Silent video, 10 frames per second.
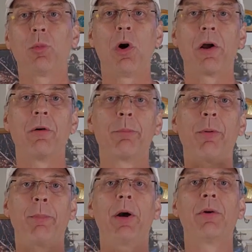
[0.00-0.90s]
water and
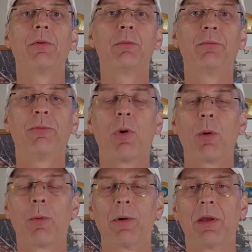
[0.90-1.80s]
propel you
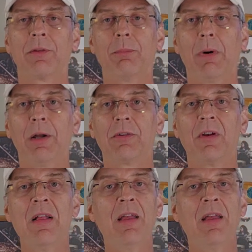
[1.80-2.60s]
forward as much.